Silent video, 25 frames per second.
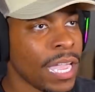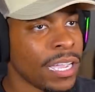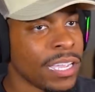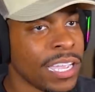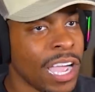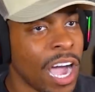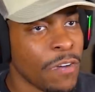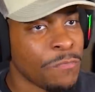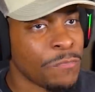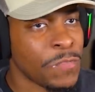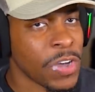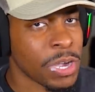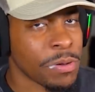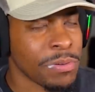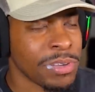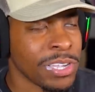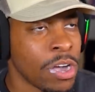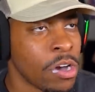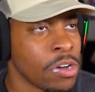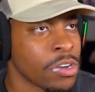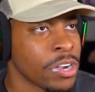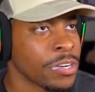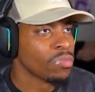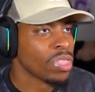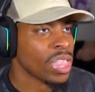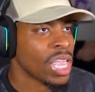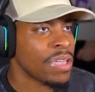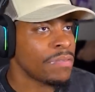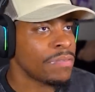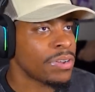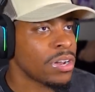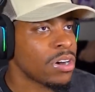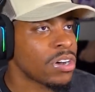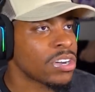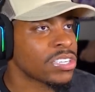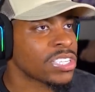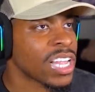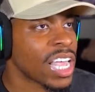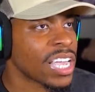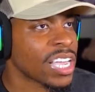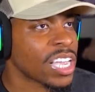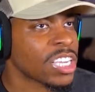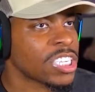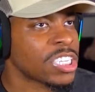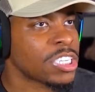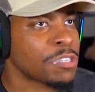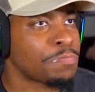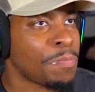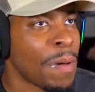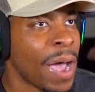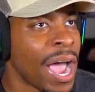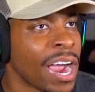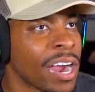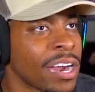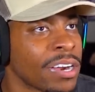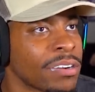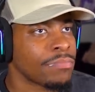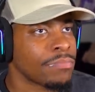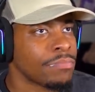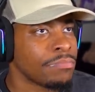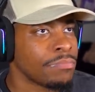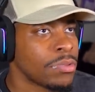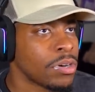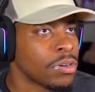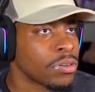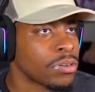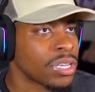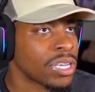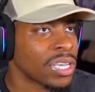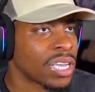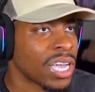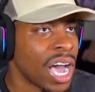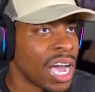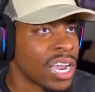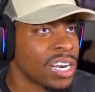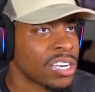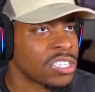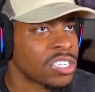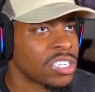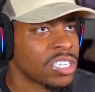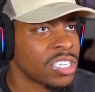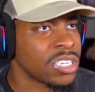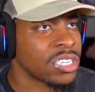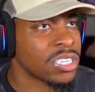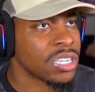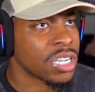Y'all fuck with yogurt? Even though it's like expired milk and cottage cheese, I